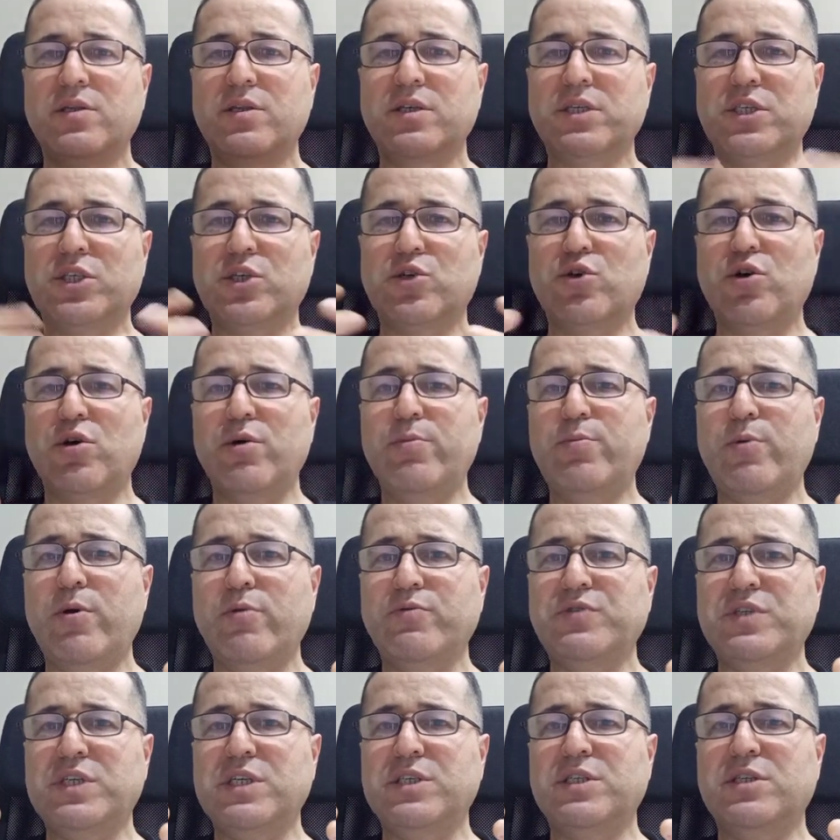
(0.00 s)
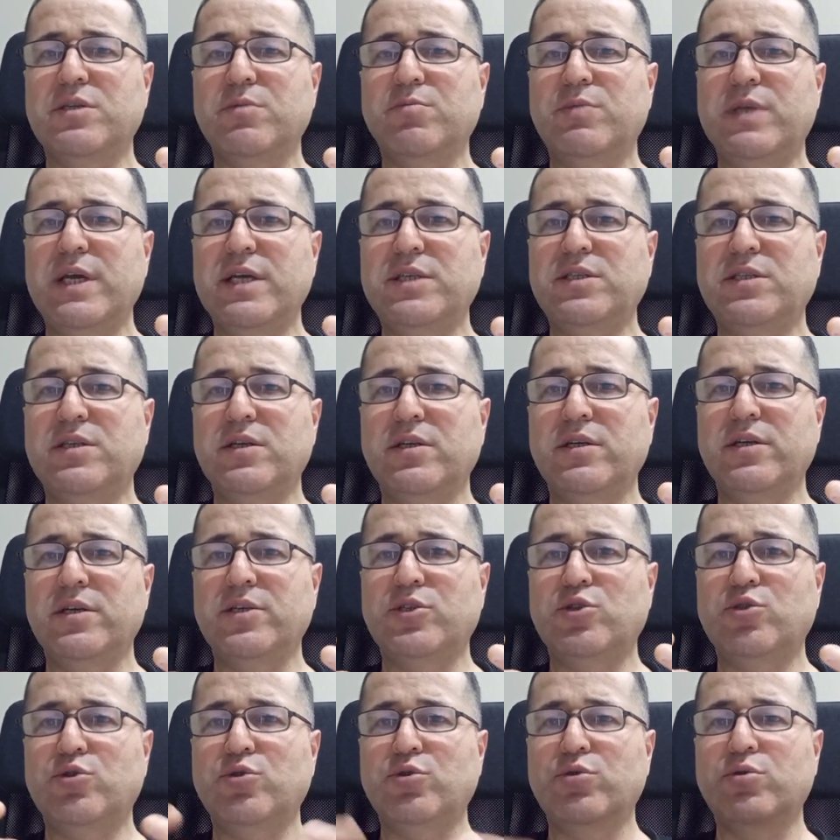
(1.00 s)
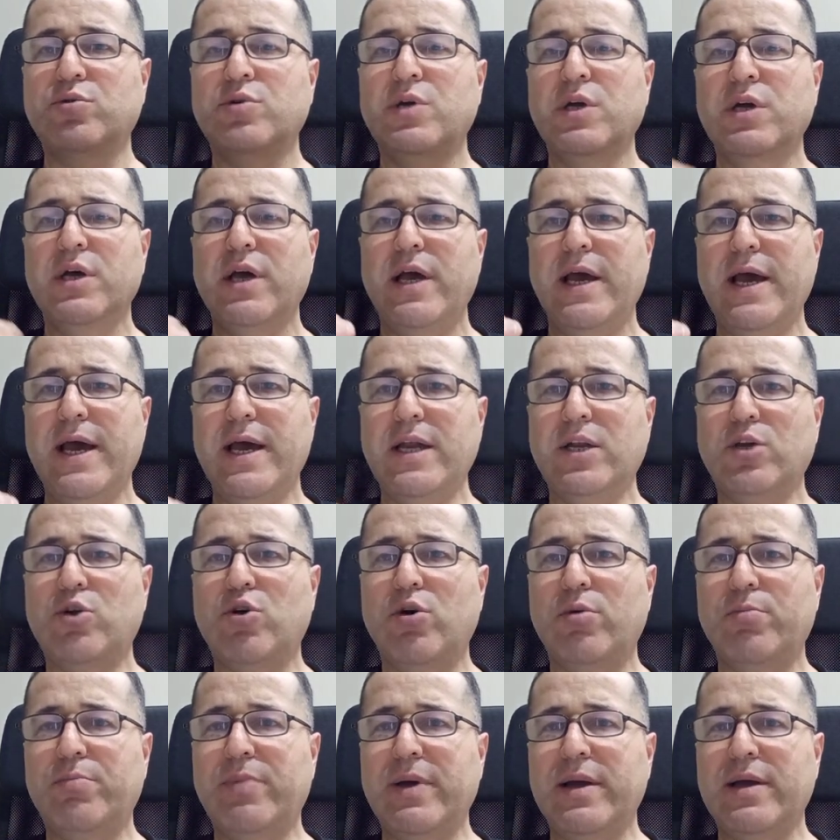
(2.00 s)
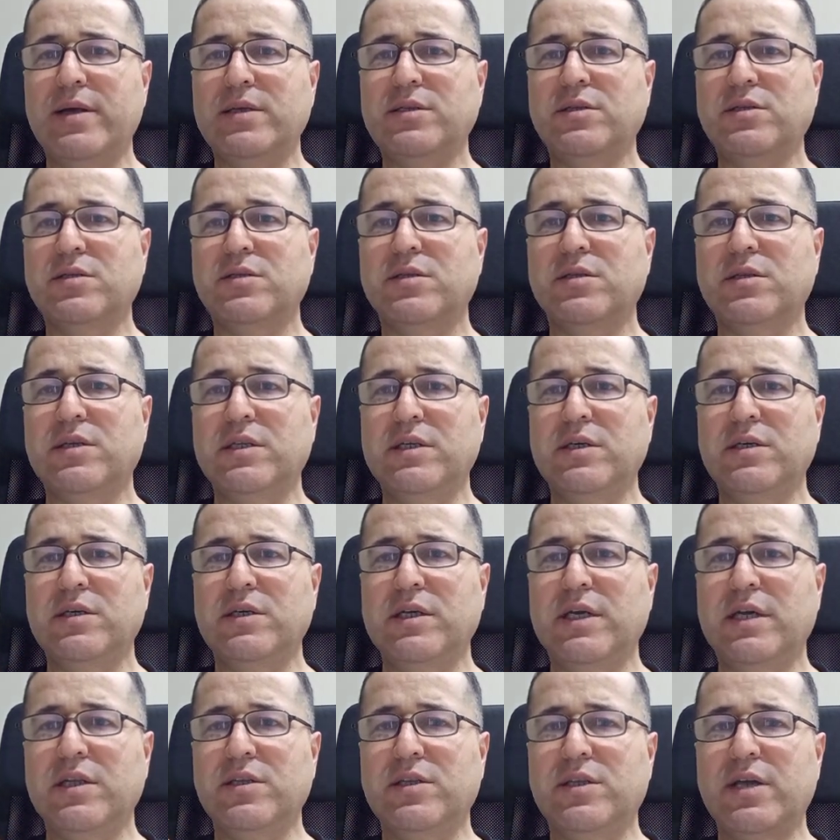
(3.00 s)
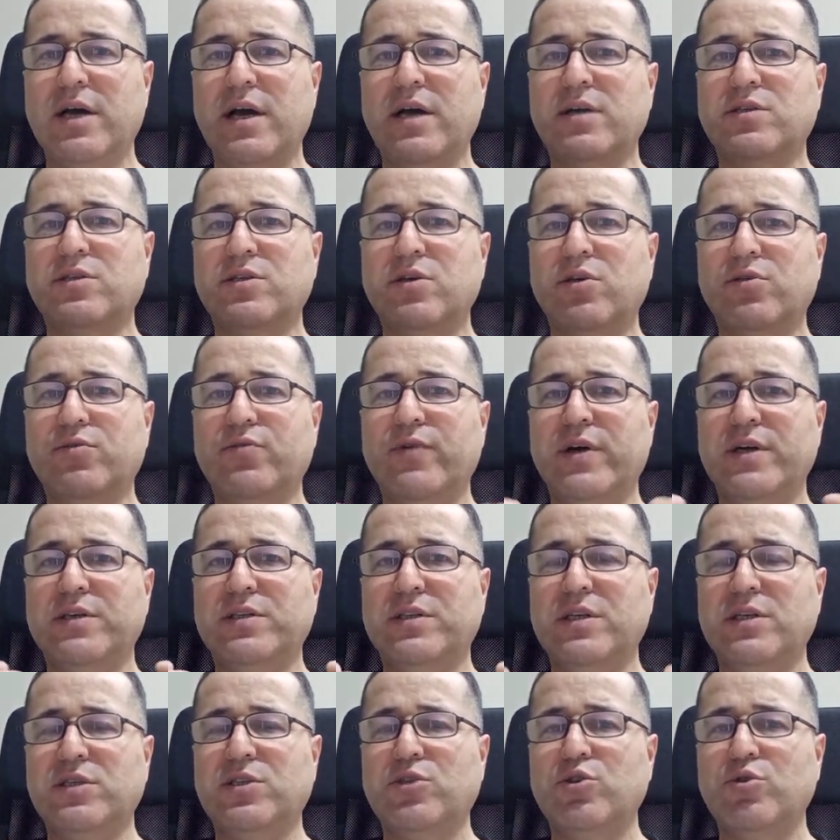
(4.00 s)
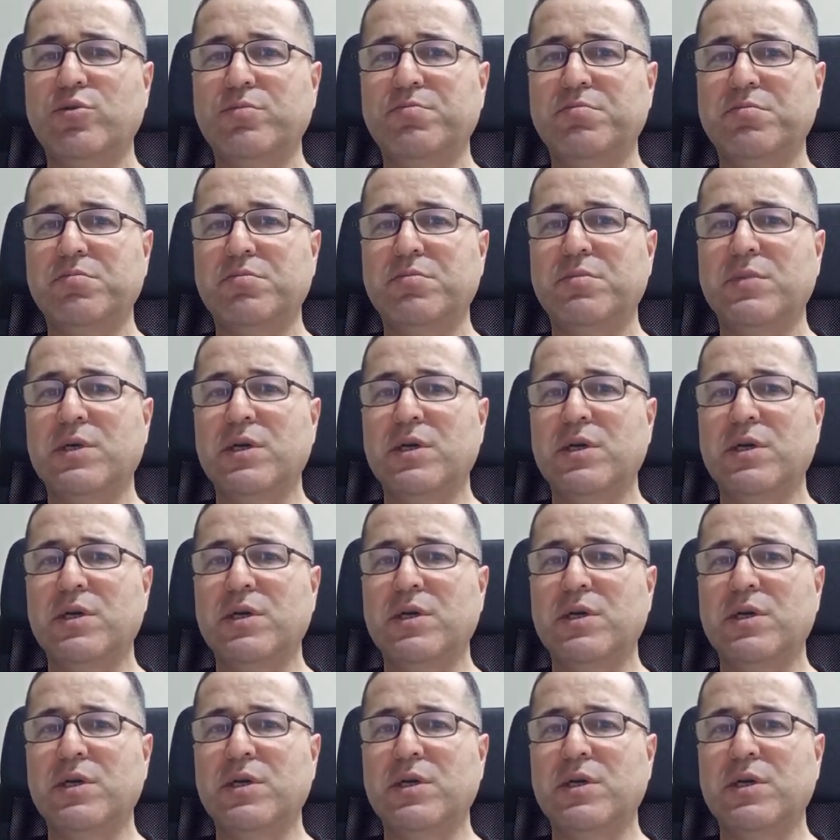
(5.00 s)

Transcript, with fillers: The scope of system testing is to encompass the entire software system,